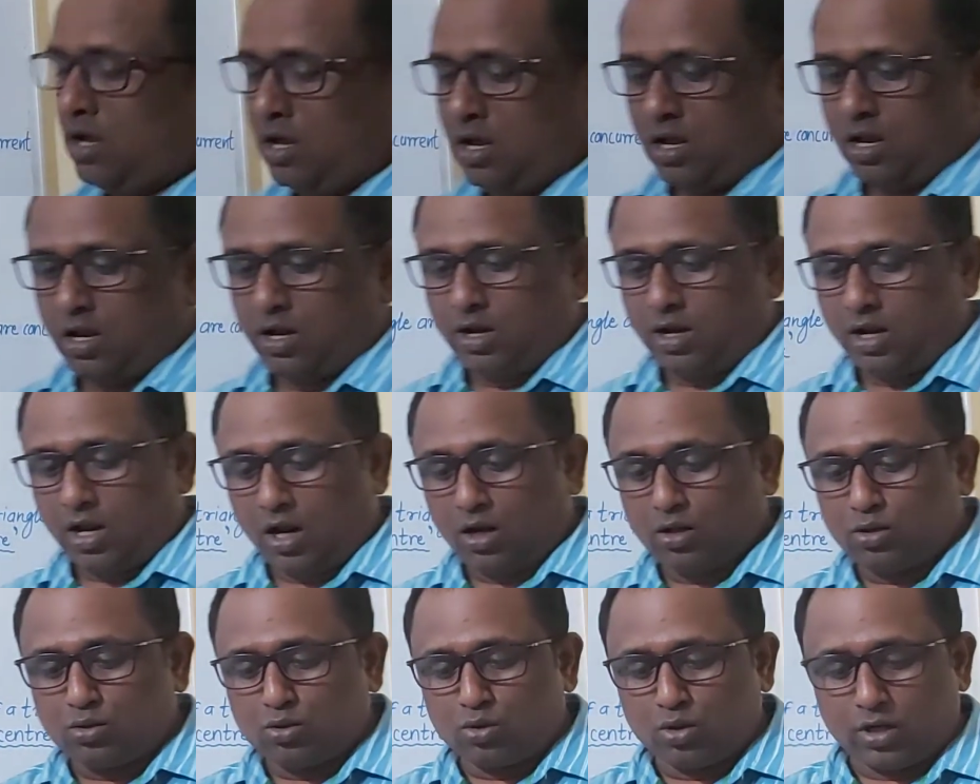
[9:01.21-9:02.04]
Now
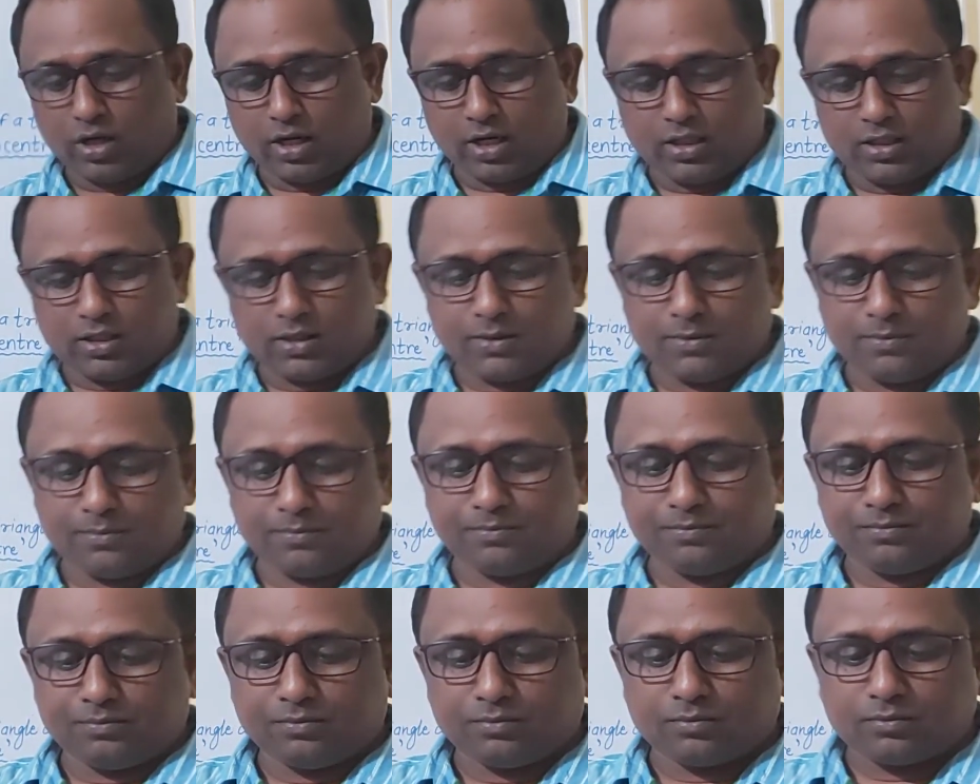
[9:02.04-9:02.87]
students,
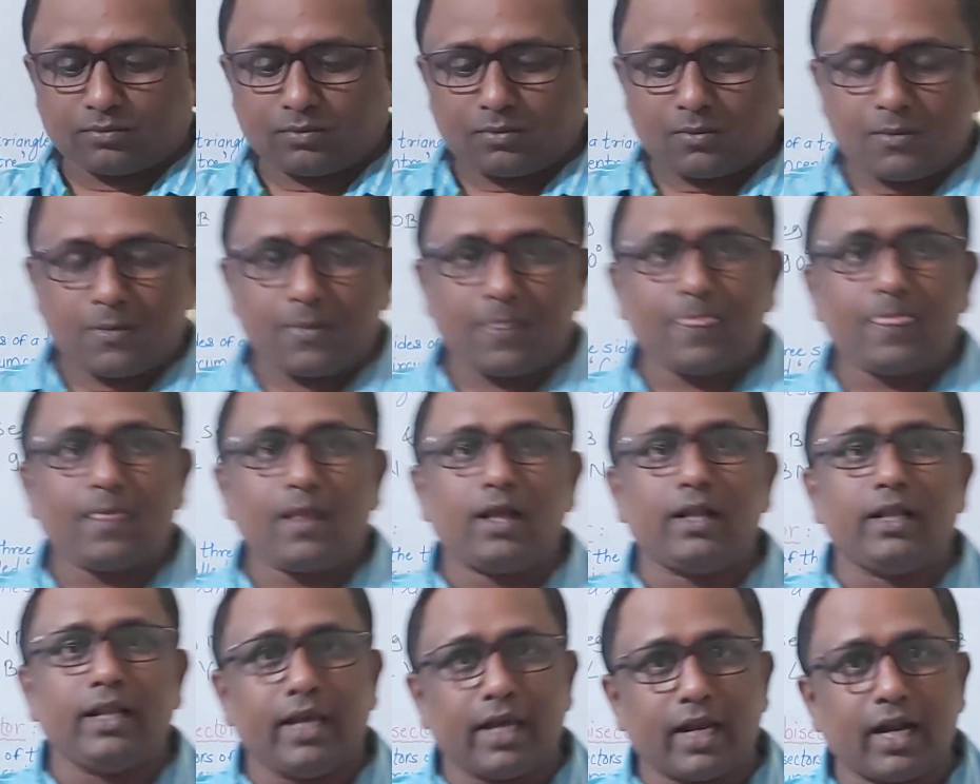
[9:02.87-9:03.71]

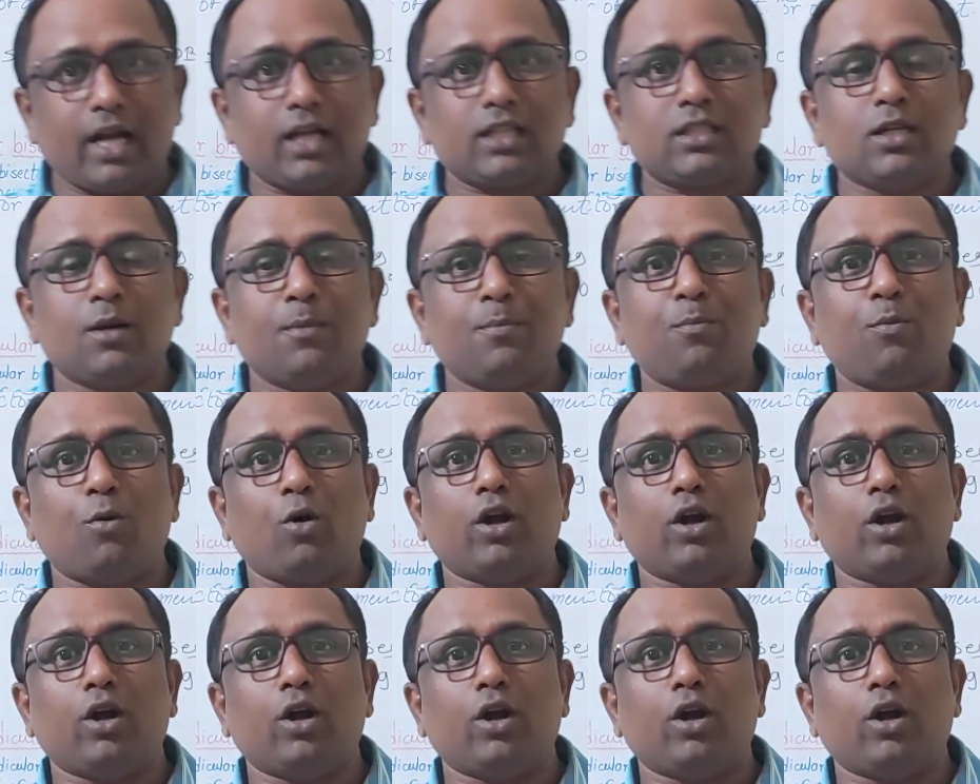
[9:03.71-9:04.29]
there are some points